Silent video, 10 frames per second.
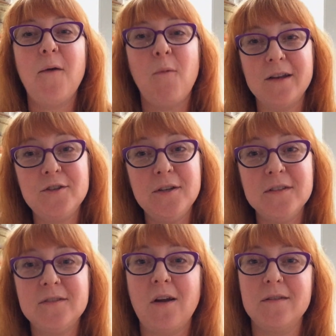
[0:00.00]
I want you to
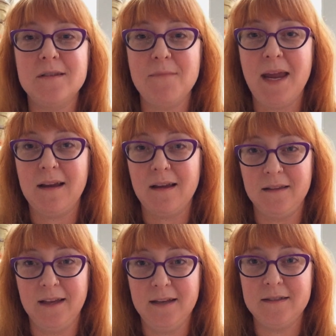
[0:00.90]
start to make a
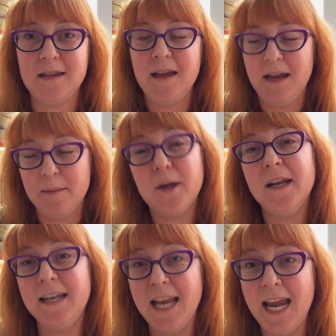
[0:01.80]
list and put
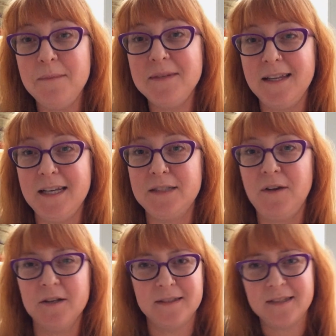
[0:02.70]
a name to these
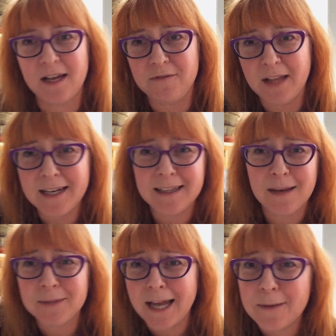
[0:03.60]
fears instead of letting
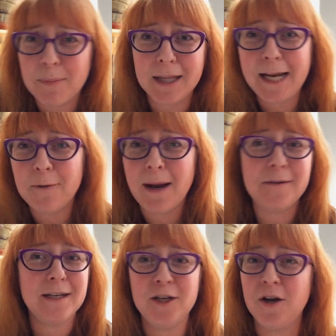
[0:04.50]
them like play
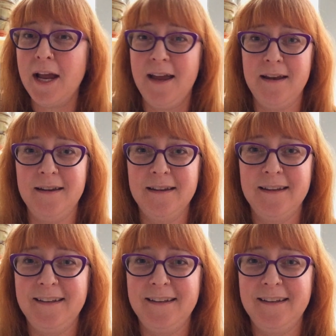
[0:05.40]
around in your head.